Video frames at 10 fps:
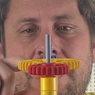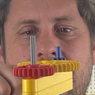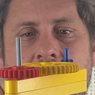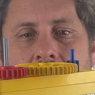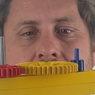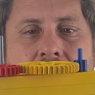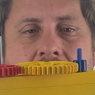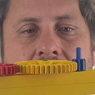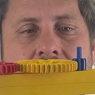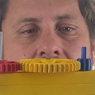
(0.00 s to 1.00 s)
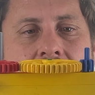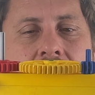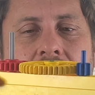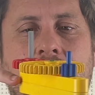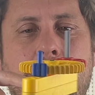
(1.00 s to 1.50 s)
So the fastest
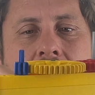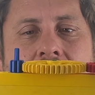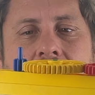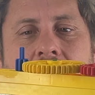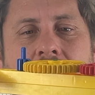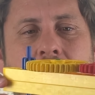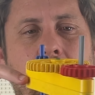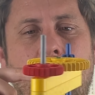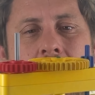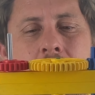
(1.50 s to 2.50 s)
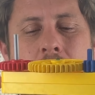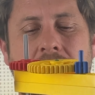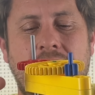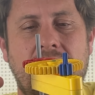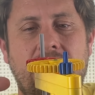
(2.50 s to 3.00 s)
gear combination is one big
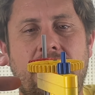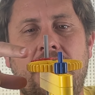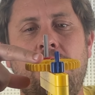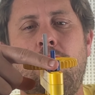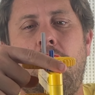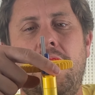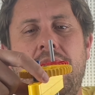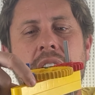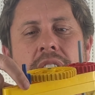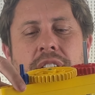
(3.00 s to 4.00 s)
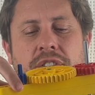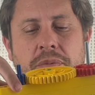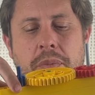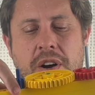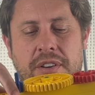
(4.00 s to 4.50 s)
gear and one
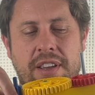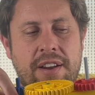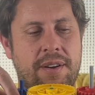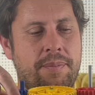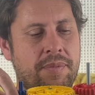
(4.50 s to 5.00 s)
small gear.